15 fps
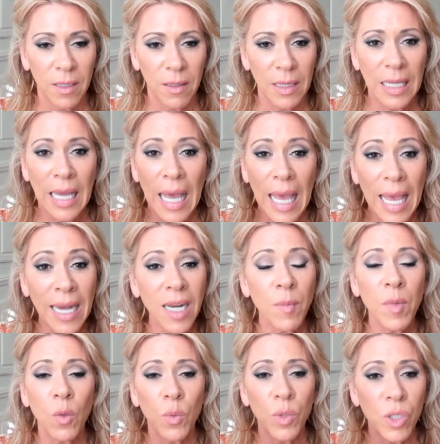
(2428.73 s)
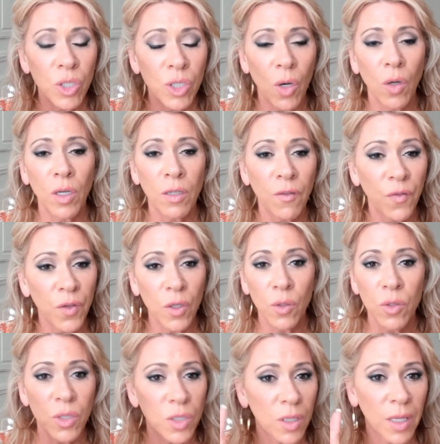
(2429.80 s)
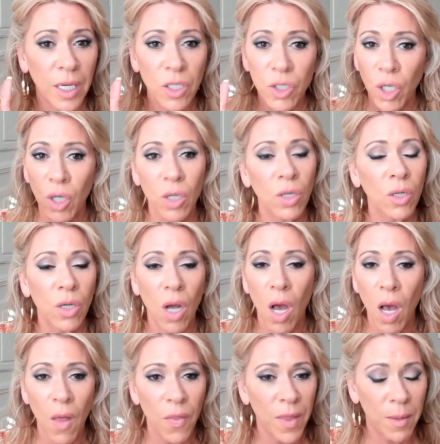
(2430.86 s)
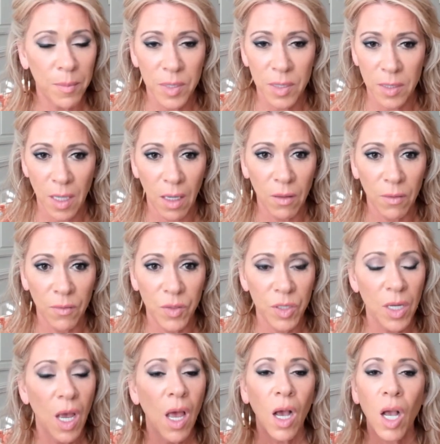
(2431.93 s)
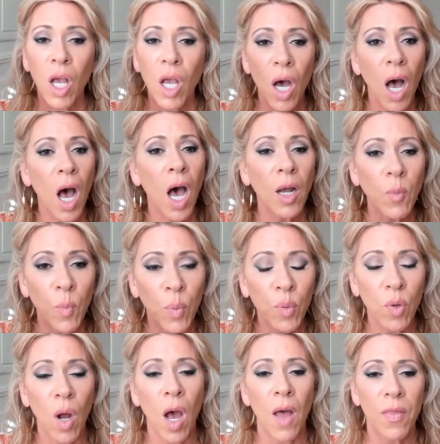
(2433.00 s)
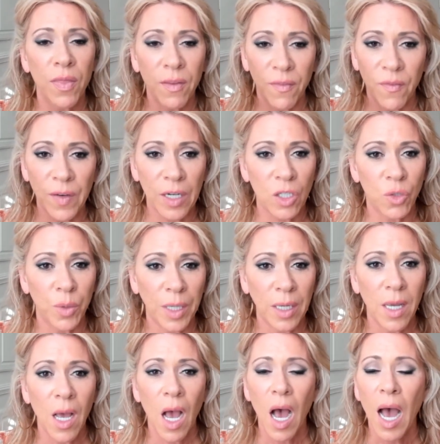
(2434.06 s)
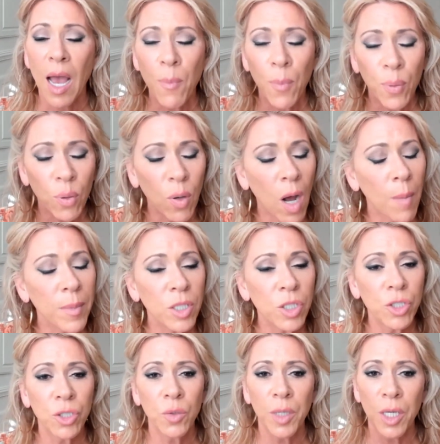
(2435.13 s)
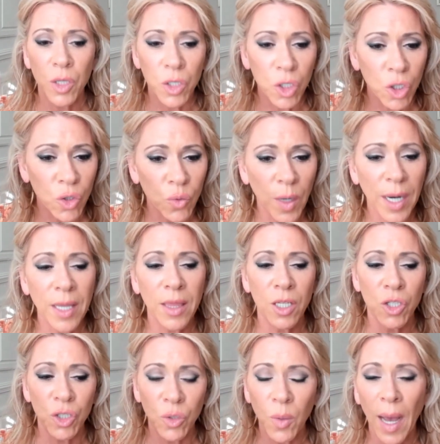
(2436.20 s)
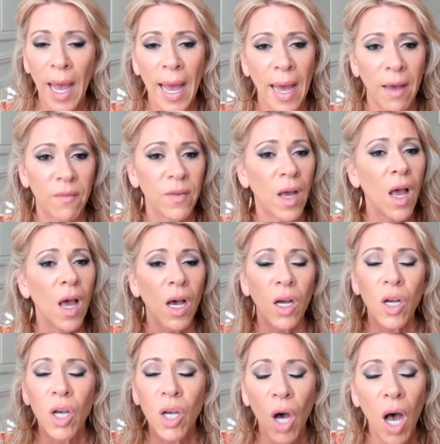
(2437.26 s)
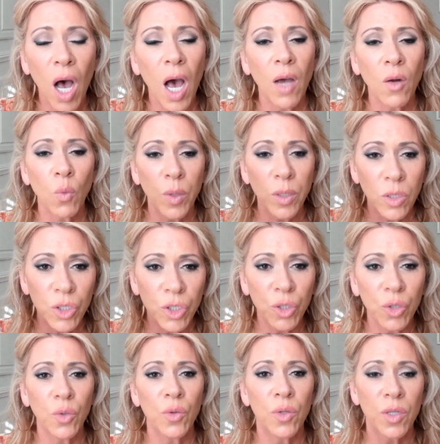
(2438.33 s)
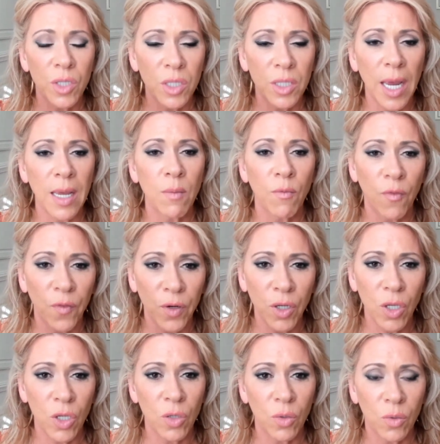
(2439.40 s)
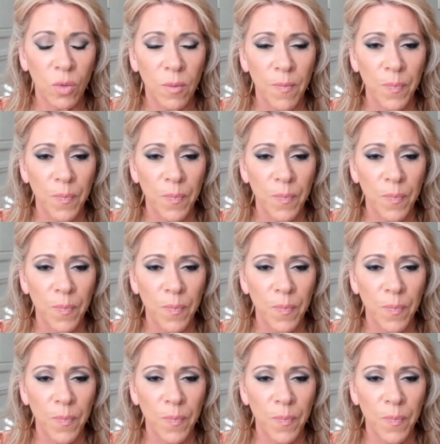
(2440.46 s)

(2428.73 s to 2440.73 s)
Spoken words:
The enemy was so confused, they turned on themselves. God brought the victory. I promise you, in the strength that you have, God will do the same for you.